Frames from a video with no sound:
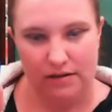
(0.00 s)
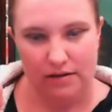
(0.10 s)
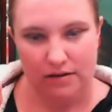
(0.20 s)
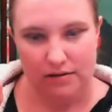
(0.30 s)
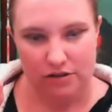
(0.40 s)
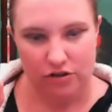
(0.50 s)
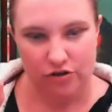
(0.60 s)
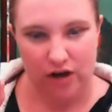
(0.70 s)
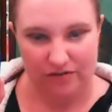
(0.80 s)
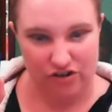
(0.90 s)
So you
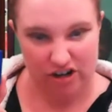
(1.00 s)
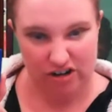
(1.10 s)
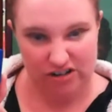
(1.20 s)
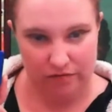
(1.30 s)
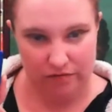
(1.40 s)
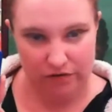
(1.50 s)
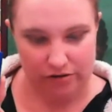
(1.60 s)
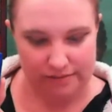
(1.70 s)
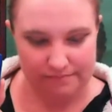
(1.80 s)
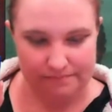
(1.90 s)
have to share some of
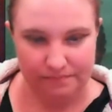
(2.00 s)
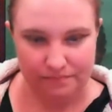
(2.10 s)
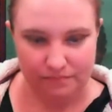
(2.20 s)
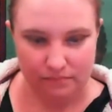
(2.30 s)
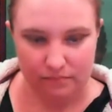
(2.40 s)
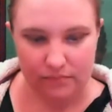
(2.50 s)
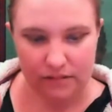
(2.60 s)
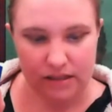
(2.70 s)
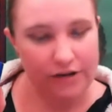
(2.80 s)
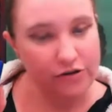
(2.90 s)
yours.
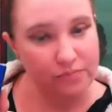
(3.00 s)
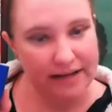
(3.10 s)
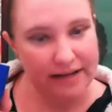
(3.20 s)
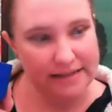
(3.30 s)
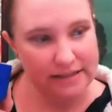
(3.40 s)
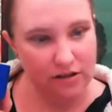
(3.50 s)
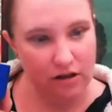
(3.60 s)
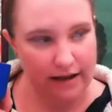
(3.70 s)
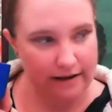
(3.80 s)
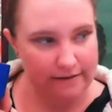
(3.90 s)
And you play until
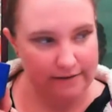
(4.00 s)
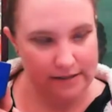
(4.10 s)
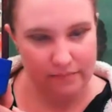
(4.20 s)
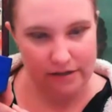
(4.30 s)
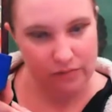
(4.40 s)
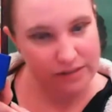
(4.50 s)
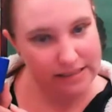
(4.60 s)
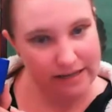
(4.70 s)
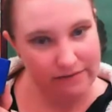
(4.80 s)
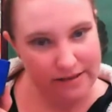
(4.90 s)
somebody wins
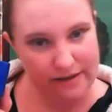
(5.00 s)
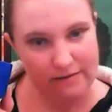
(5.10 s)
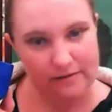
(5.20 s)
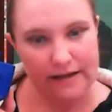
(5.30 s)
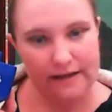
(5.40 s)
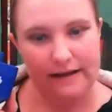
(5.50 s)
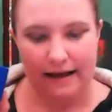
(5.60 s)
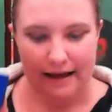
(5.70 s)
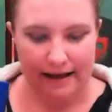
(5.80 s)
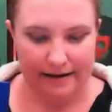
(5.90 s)
everything,
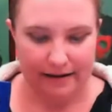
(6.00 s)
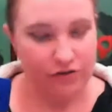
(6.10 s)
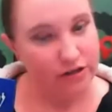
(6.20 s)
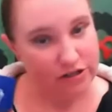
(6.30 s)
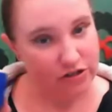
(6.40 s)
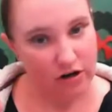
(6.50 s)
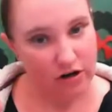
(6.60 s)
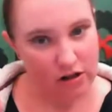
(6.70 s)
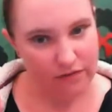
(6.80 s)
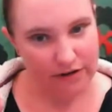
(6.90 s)
and then you can start all
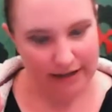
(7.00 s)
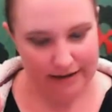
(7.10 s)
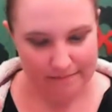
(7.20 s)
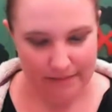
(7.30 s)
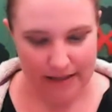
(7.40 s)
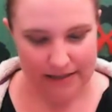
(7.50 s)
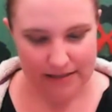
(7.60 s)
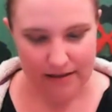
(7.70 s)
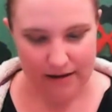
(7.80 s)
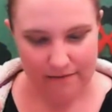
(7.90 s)
over again. And it's
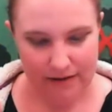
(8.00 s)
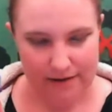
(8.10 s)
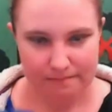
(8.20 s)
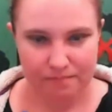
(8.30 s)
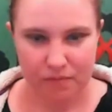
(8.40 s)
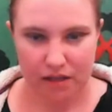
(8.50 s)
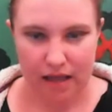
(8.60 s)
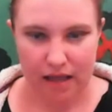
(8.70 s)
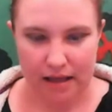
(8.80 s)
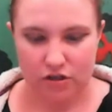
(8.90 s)
a lot of fun.
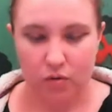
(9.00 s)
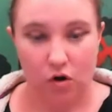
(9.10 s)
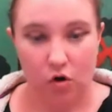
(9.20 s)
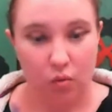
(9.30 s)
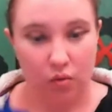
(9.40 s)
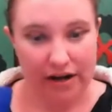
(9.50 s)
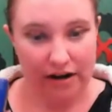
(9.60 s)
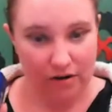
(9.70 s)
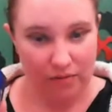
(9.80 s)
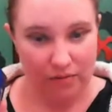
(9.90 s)
So we
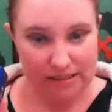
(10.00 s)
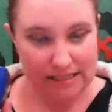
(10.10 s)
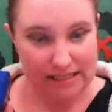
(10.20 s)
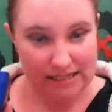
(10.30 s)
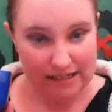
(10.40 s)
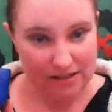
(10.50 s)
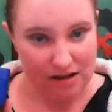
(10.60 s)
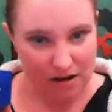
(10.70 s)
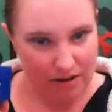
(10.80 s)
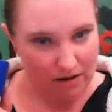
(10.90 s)
are going to sing a
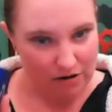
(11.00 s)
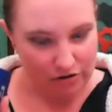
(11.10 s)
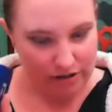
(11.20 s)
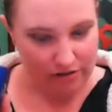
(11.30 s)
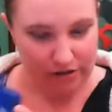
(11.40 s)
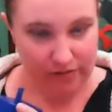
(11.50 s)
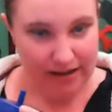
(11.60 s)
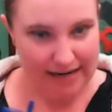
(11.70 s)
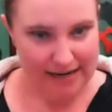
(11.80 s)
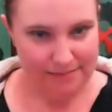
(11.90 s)
song about our dreidel. Are you
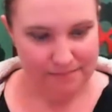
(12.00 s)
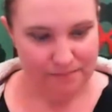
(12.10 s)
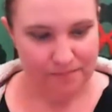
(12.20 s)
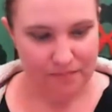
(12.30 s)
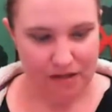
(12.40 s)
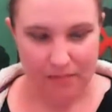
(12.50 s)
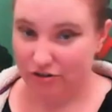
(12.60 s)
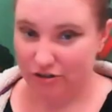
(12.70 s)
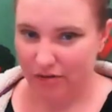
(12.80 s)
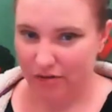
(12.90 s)
ready? I'll let
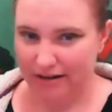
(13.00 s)
you know it.